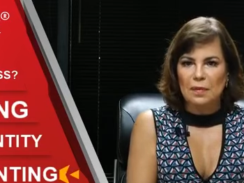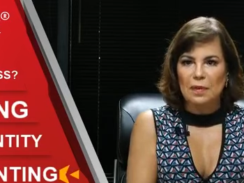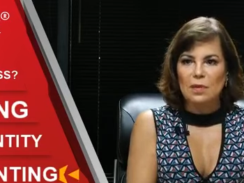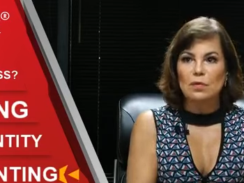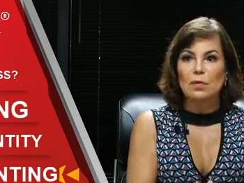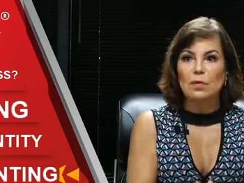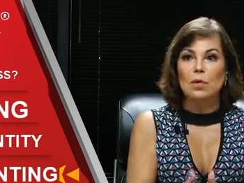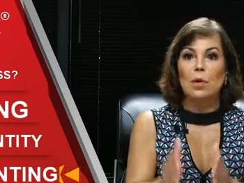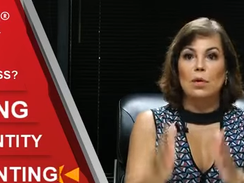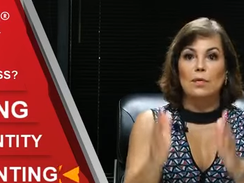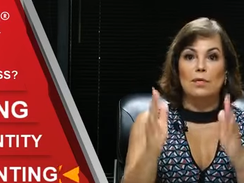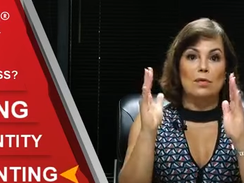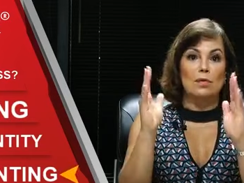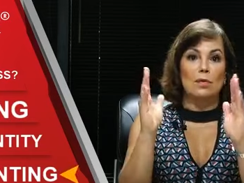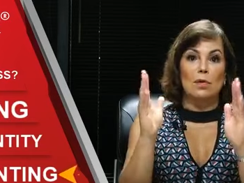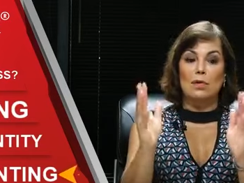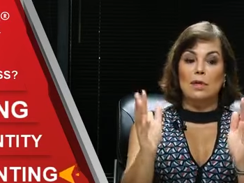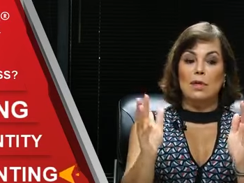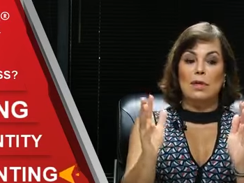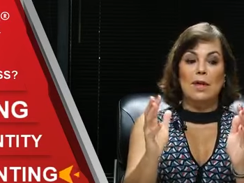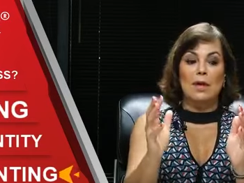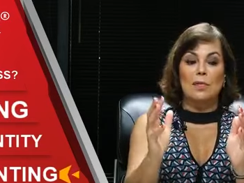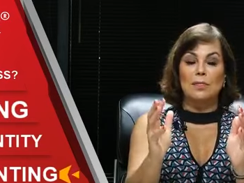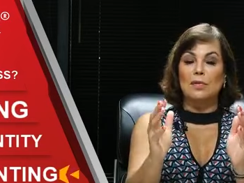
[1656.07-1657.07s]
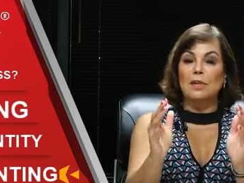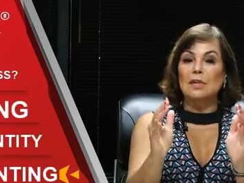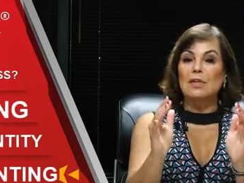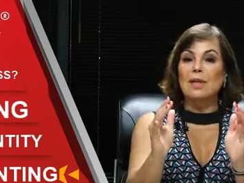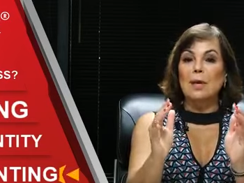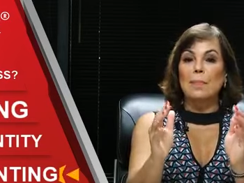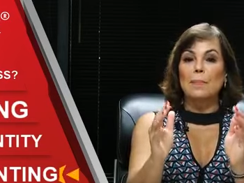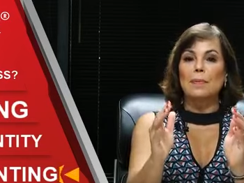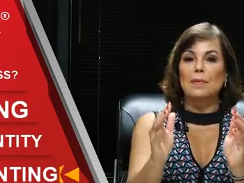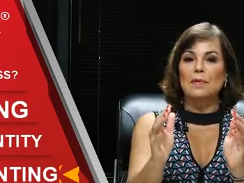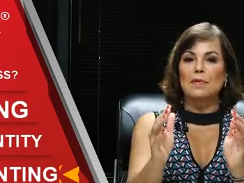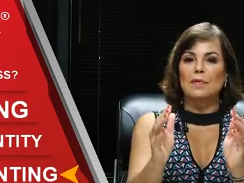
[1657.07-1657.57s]
So there's only left a
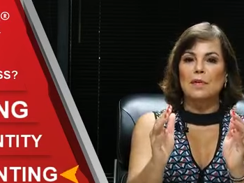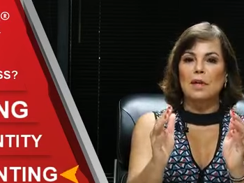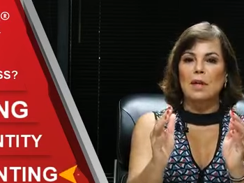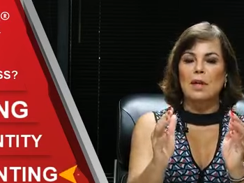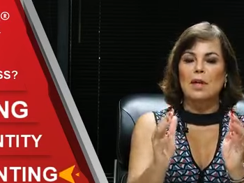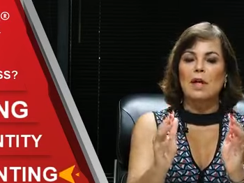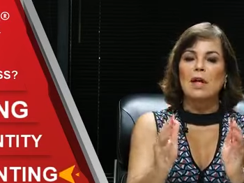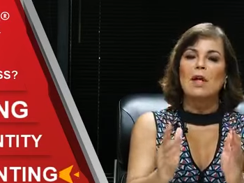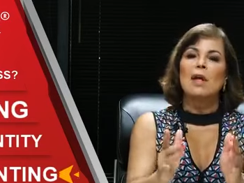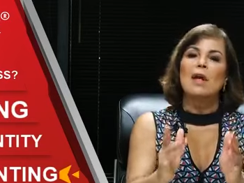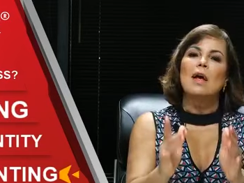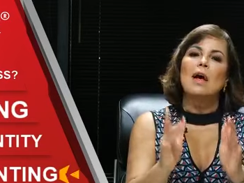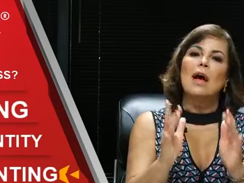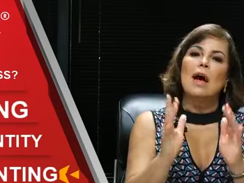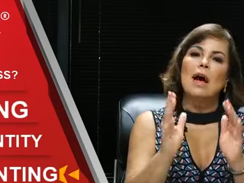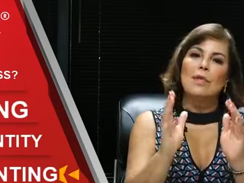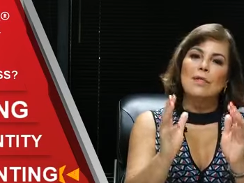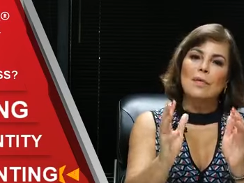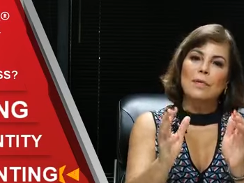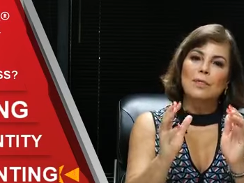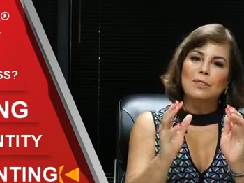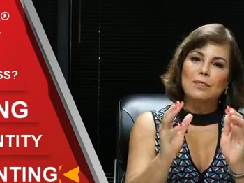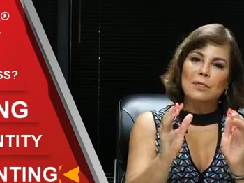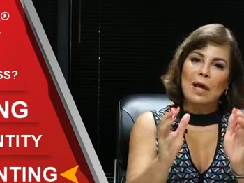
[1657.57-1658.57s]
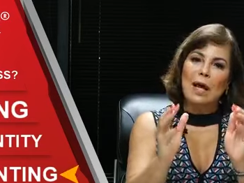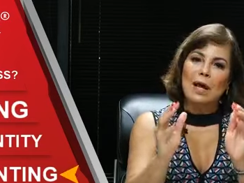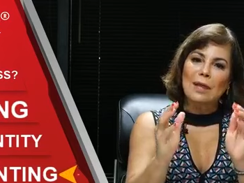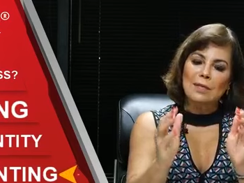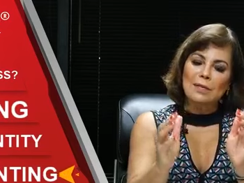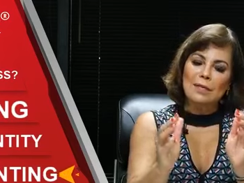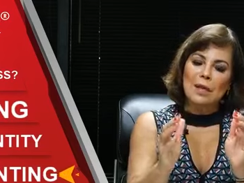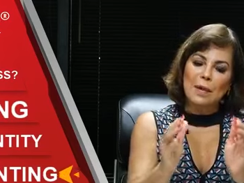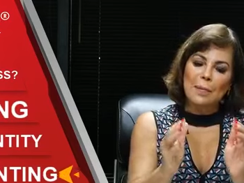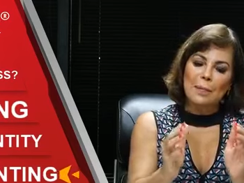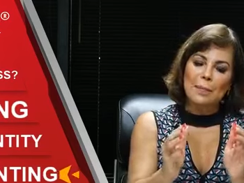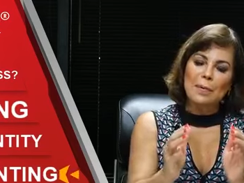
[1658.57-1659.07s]
10%. And of
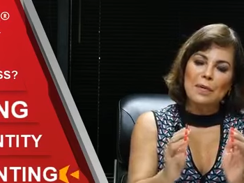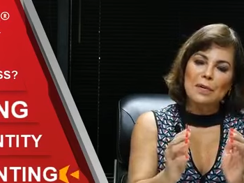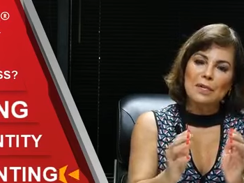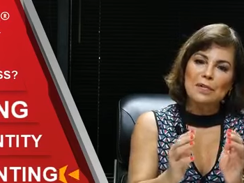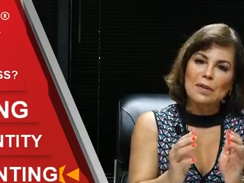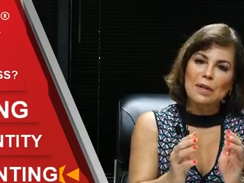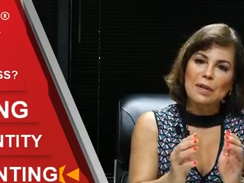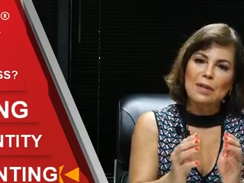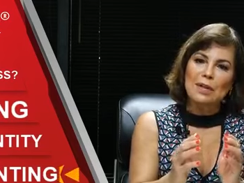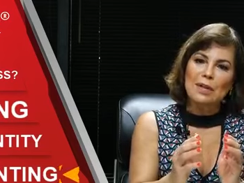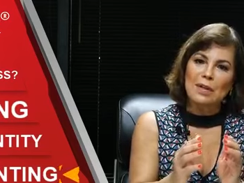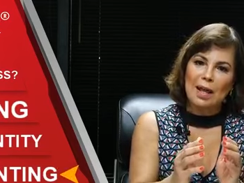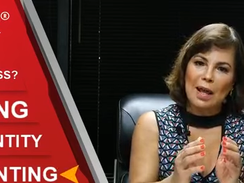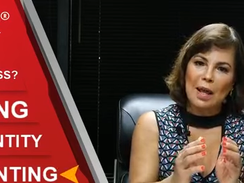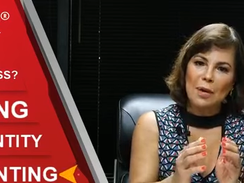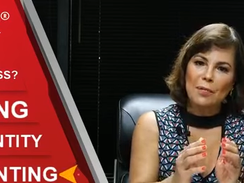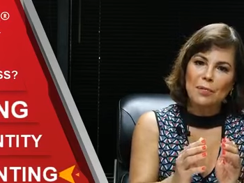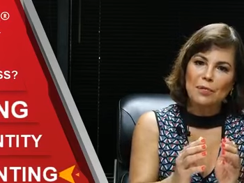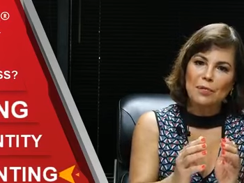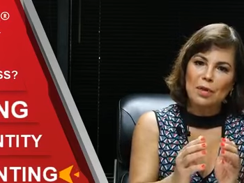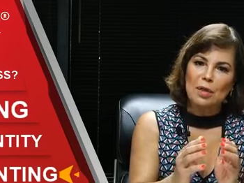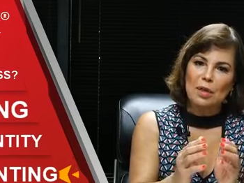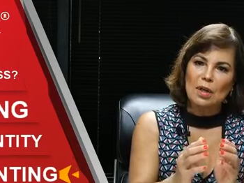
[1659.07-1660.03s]
that 10% left,